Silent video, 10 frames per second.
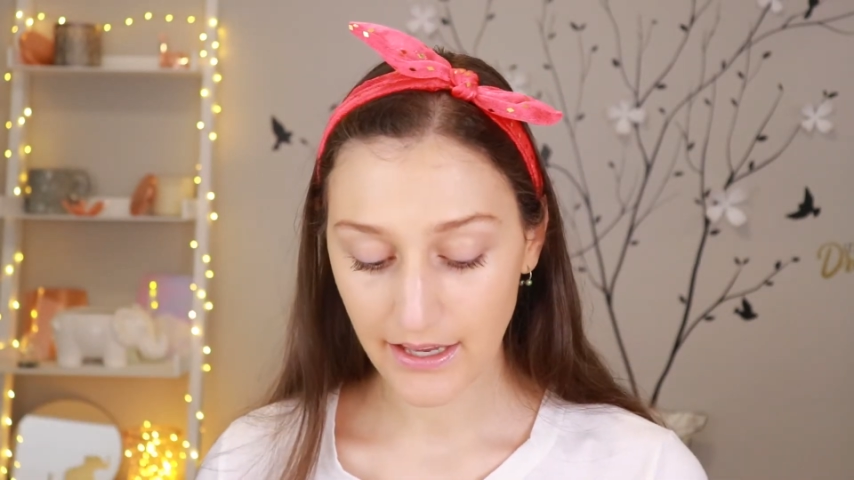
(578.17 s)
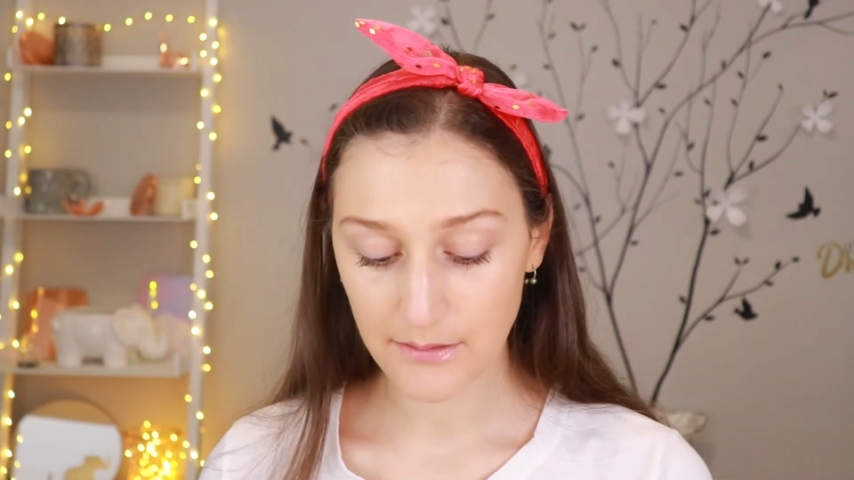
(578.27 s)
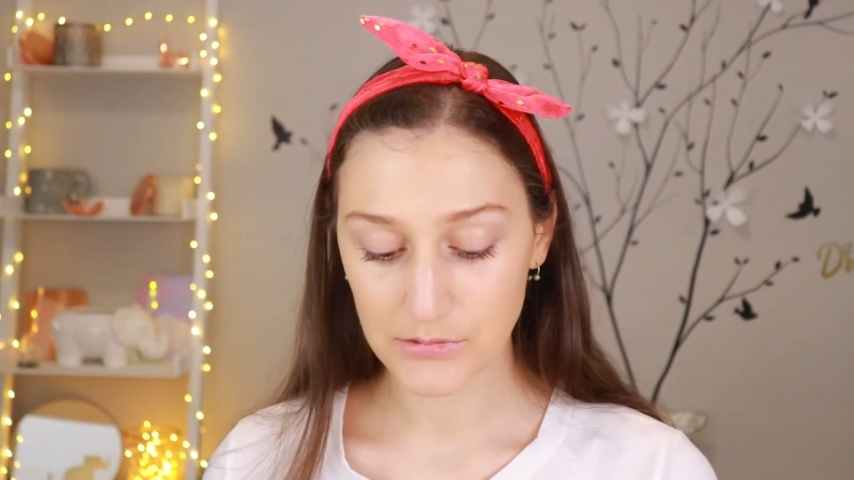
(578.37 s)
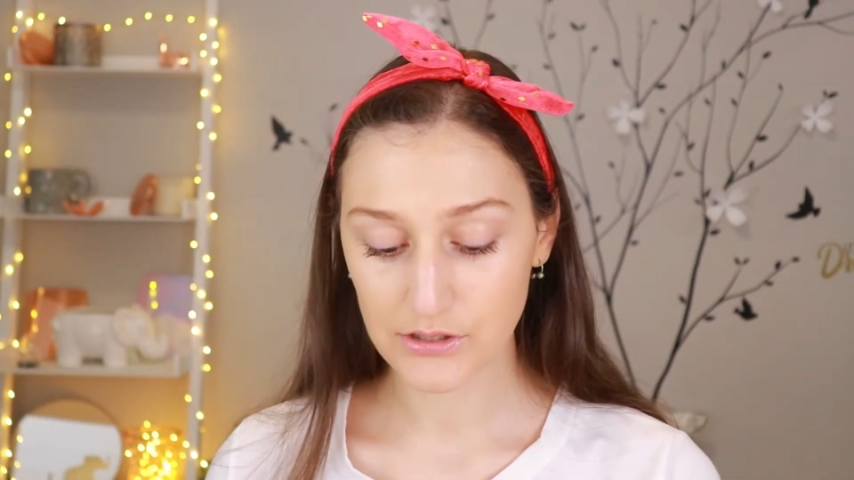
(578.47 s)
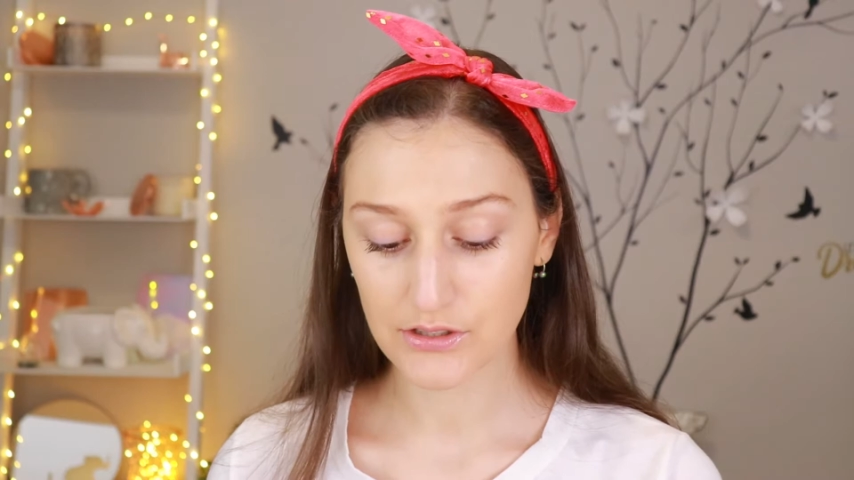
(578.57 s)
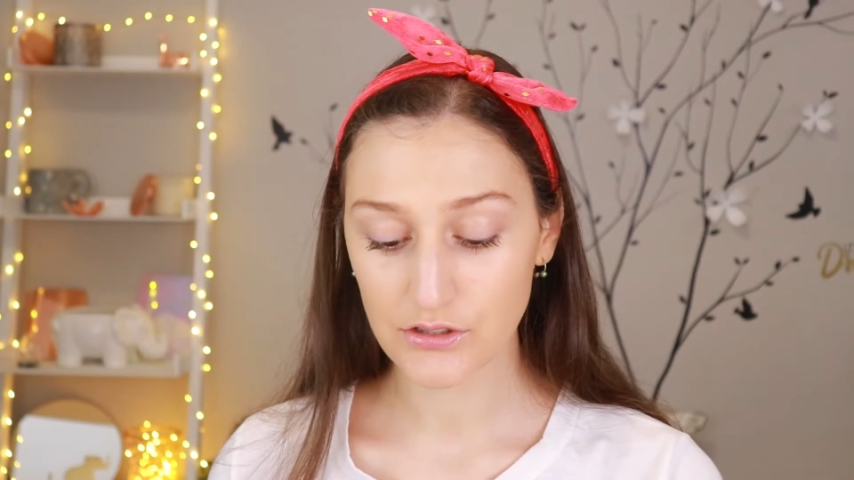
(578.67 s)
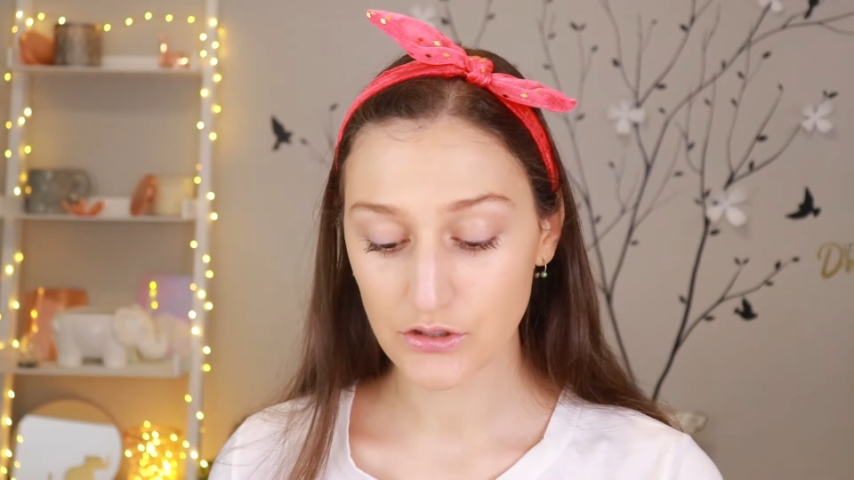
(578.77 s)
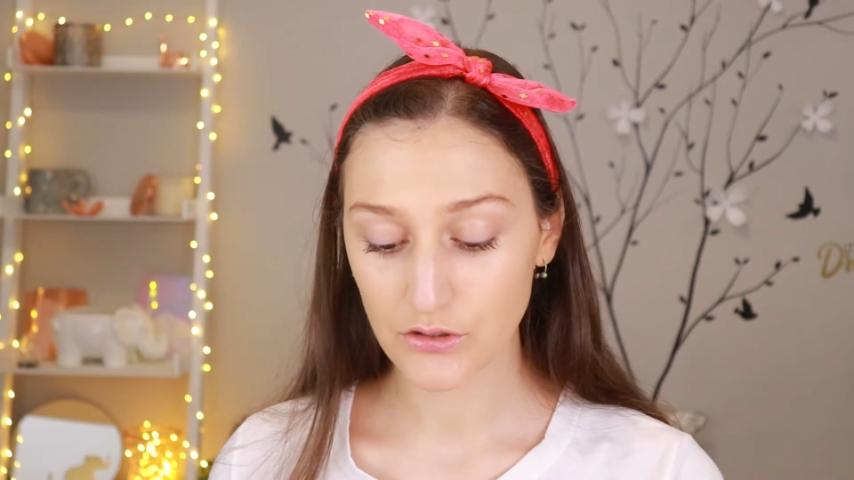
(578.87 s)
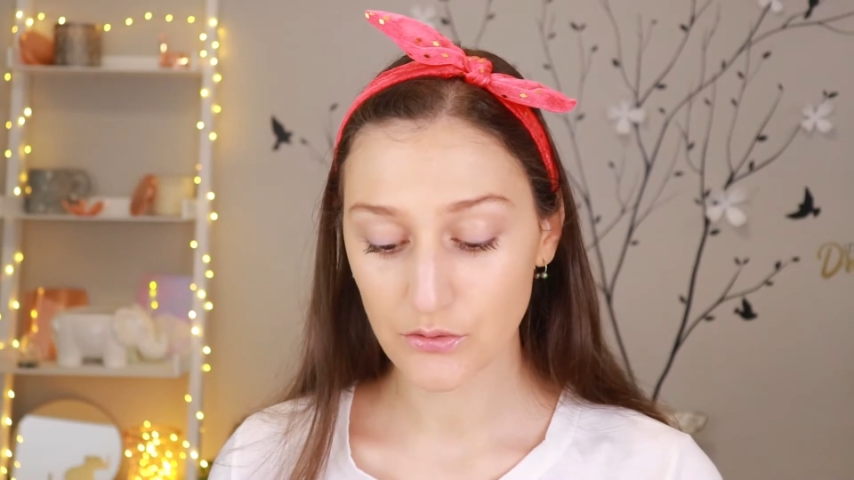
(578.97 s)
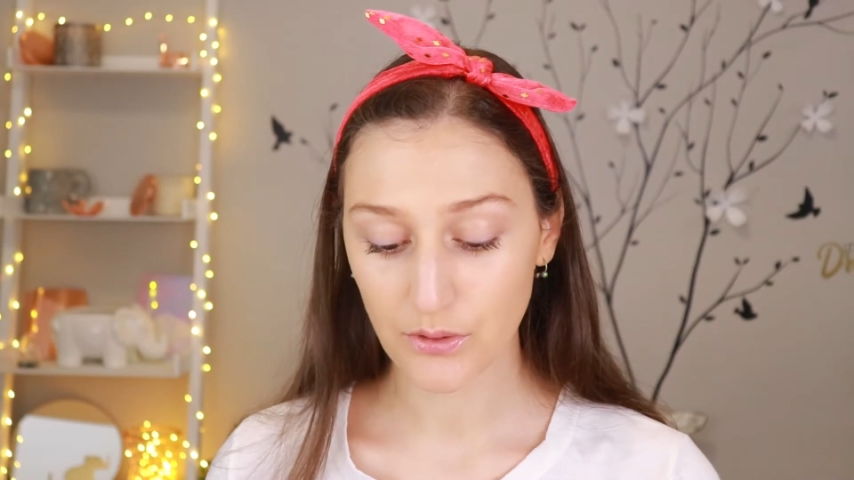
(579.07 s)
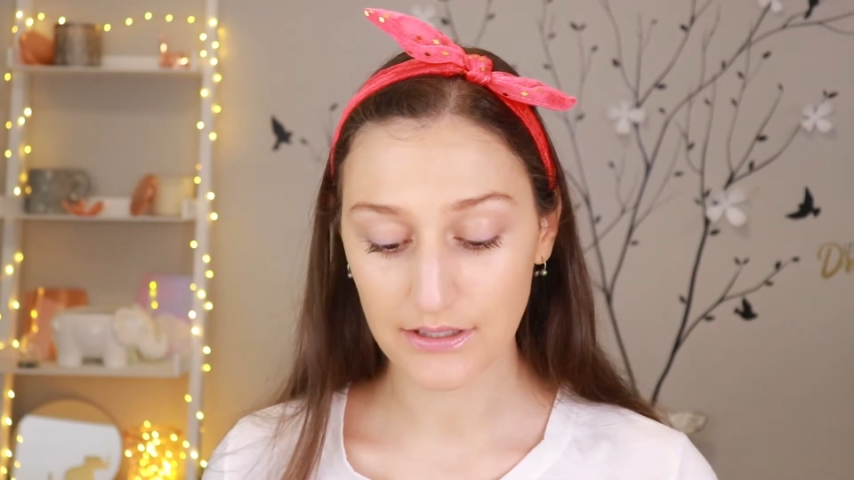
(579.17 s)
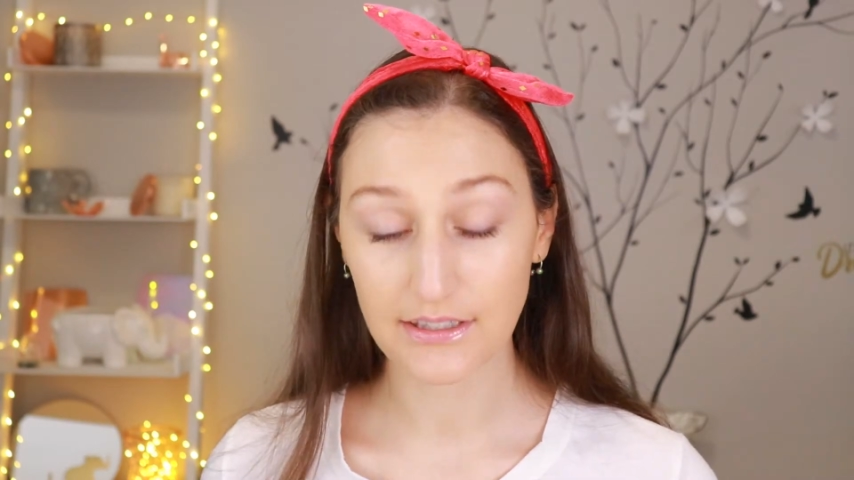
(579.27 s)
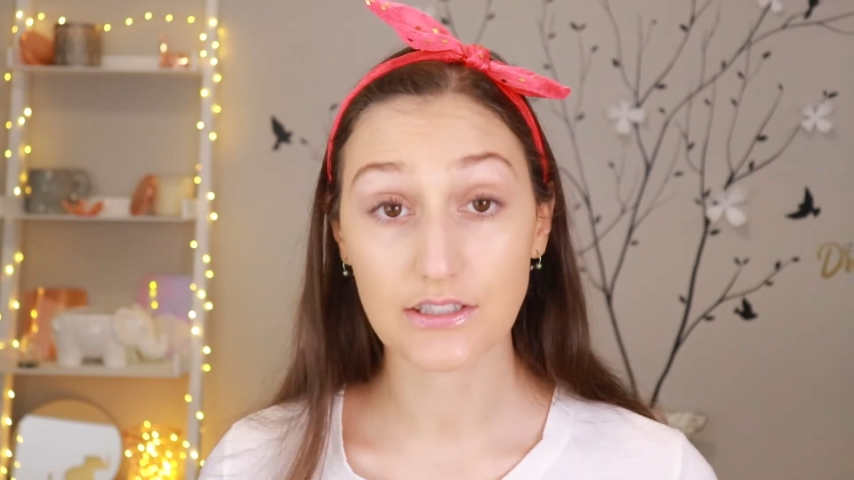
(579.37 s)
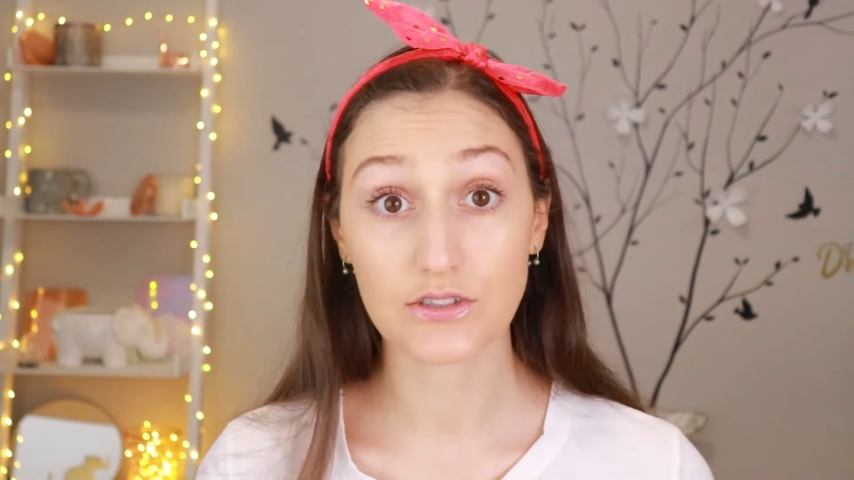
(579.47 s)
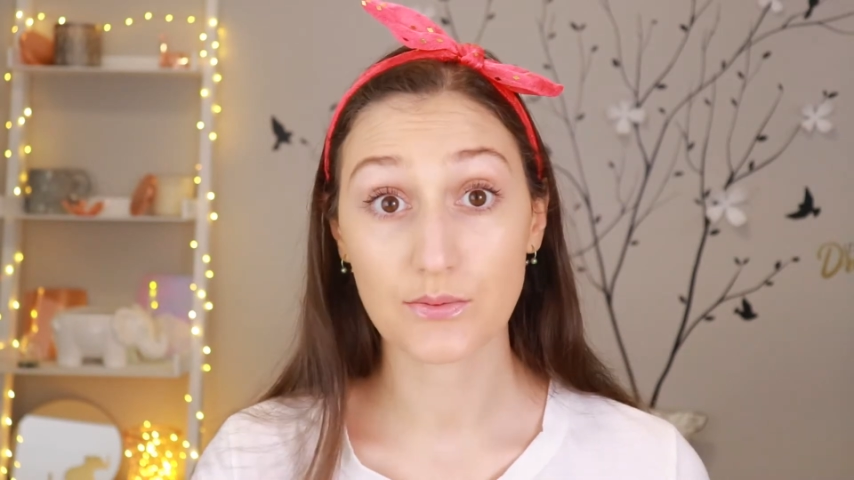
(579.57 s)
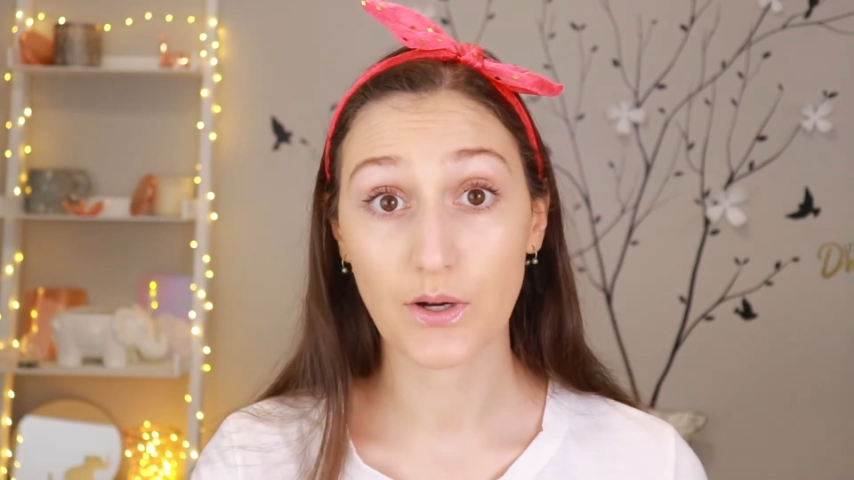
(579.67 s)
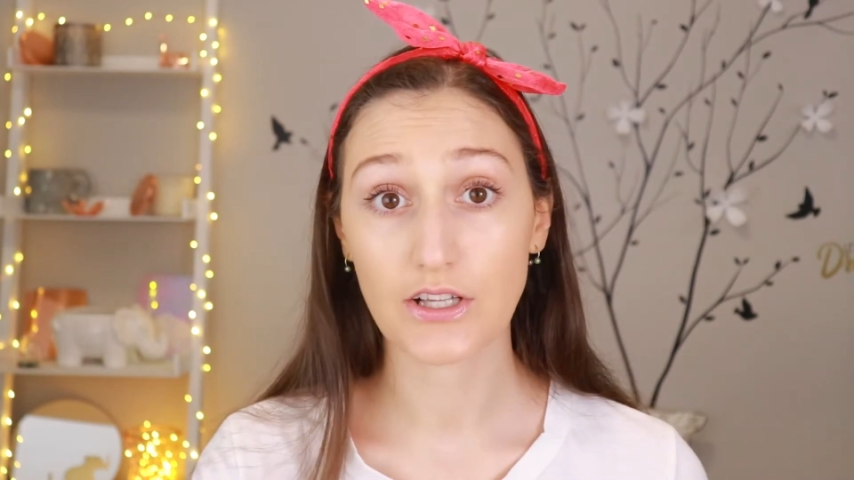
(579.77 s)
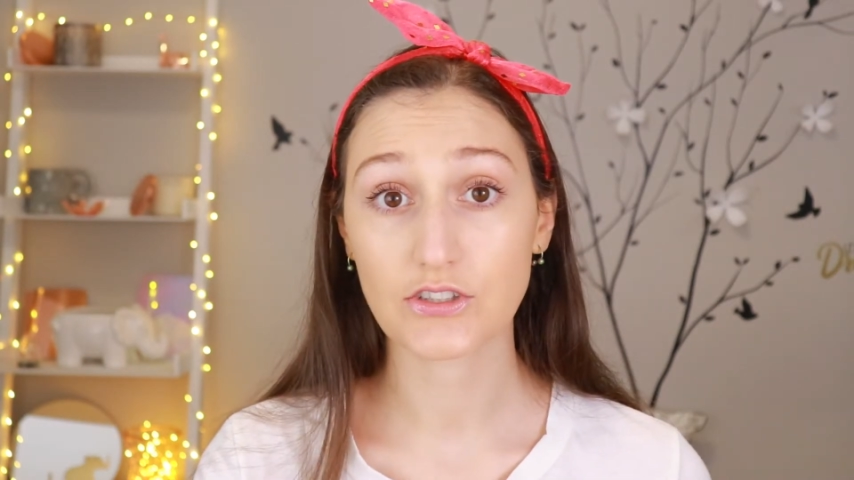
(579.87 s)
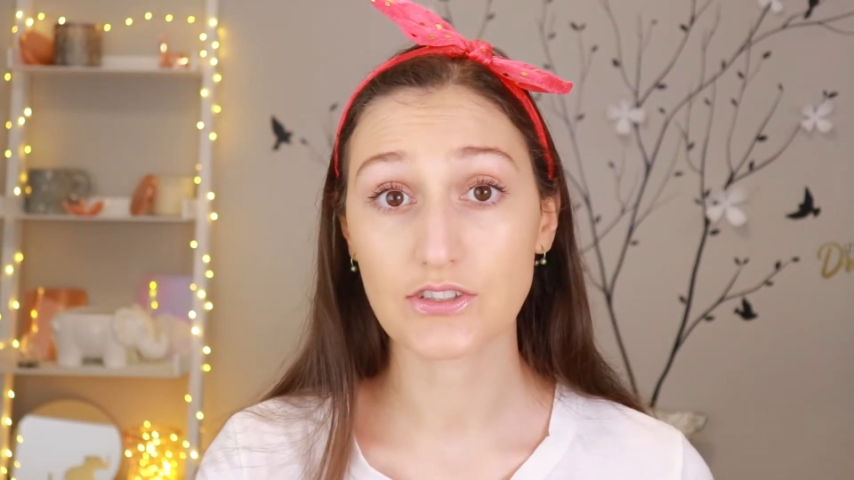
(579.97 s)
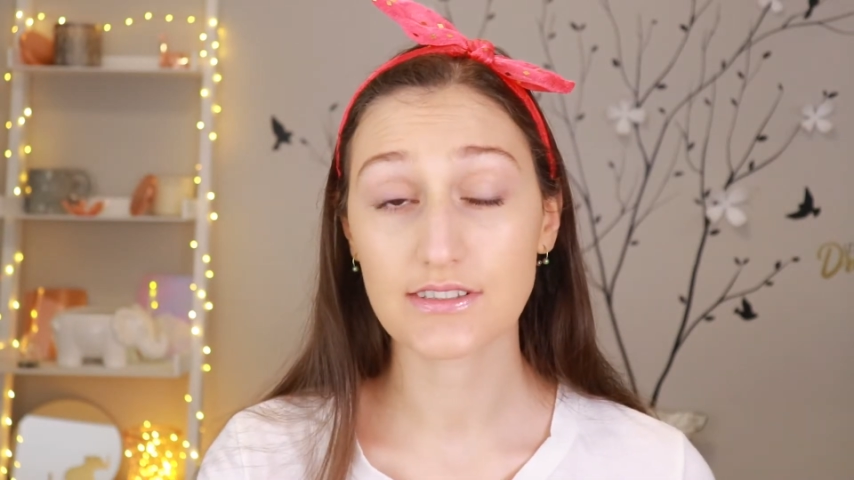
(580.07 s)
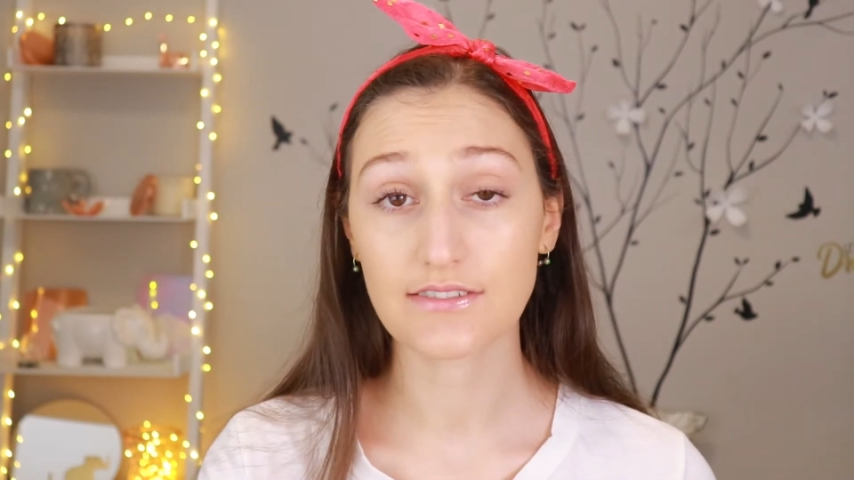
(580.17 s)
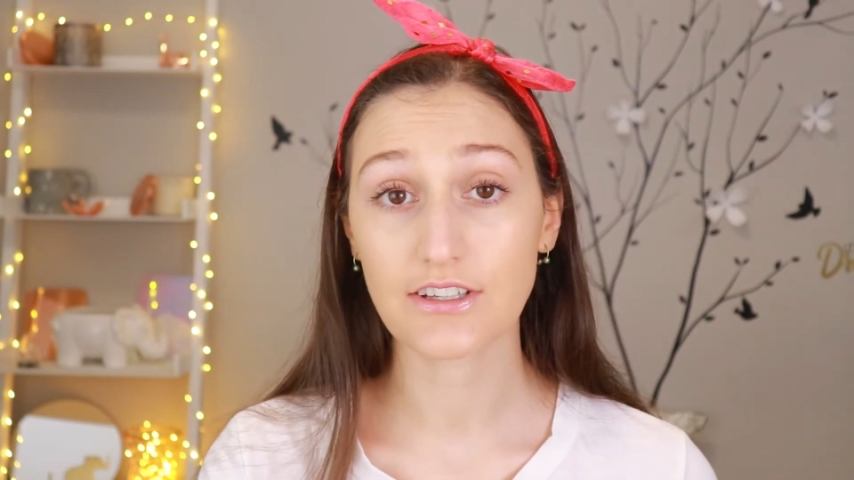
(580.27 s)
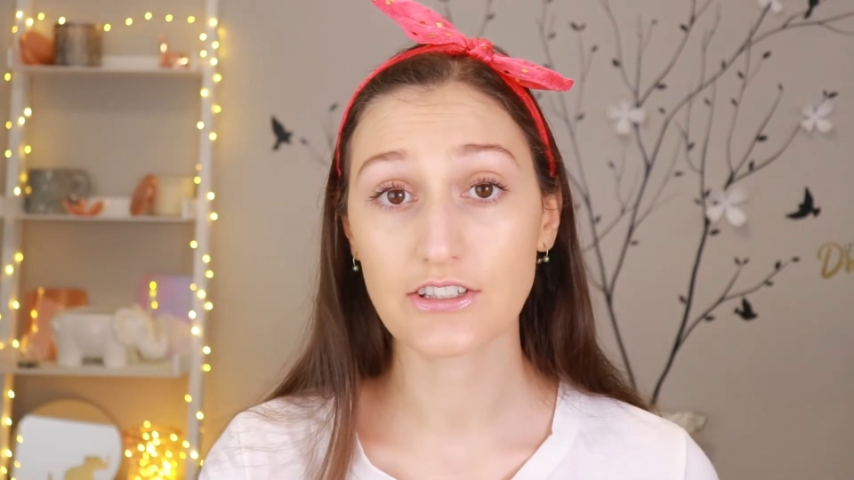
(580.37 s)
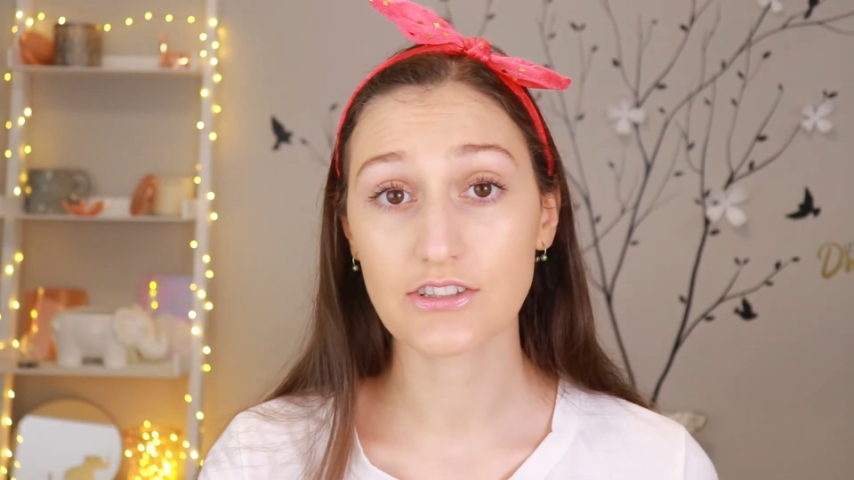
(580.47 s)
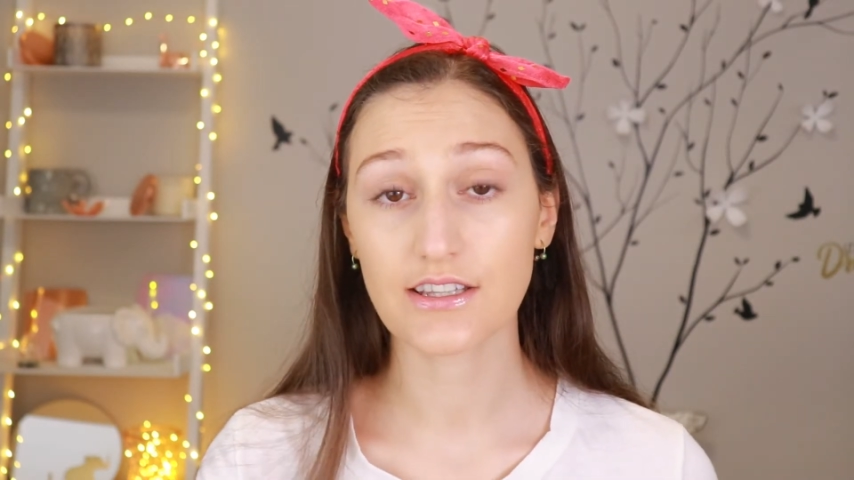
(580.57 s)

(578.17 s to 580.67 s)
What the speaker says: I'm just going to show you quickly swatches of each of